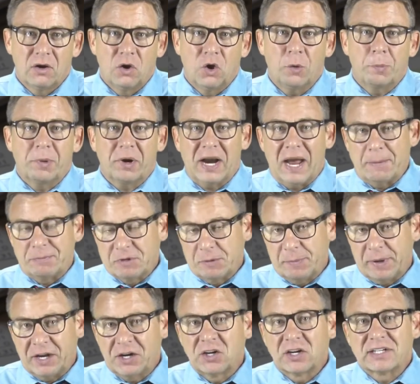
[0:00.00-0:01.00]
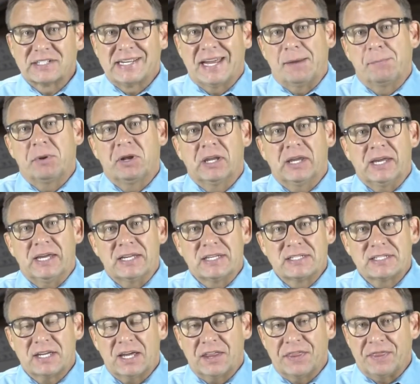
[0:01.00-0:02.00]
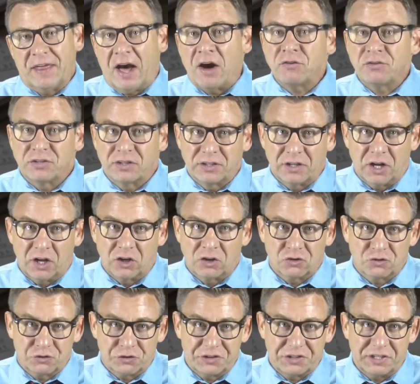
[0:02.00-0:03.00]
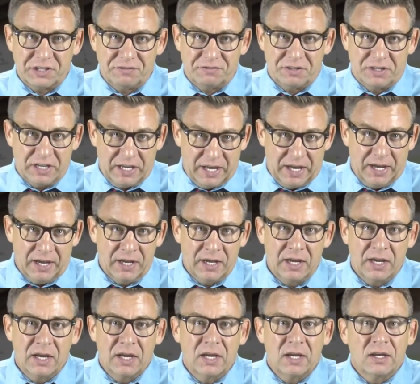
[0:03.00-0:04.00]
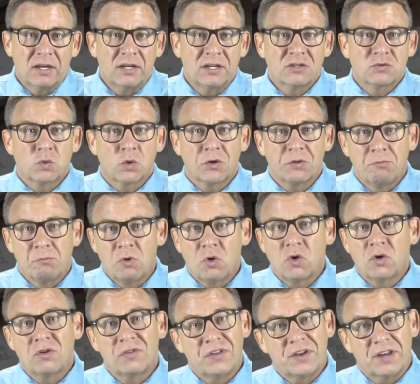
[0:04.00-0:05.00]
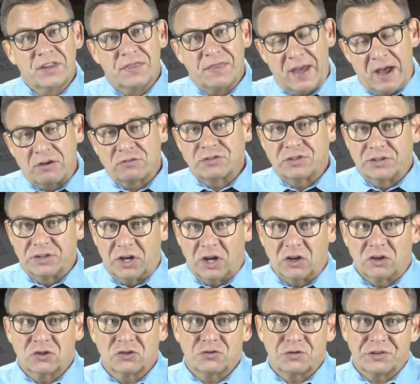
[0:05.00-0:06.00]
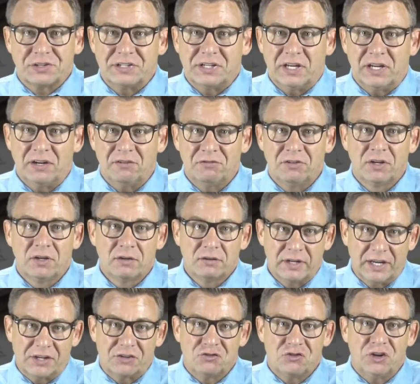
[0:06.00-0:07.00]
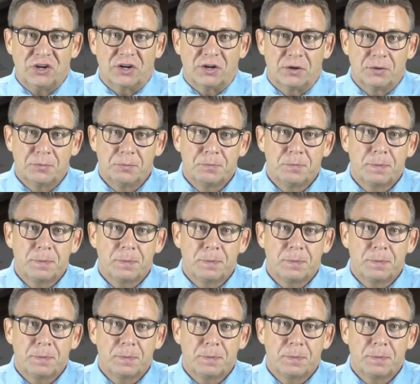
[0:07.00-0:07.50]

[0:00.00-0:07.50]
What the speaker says: Or perhaps a better example is $1,000 received today is worth more than $1,000 received next year.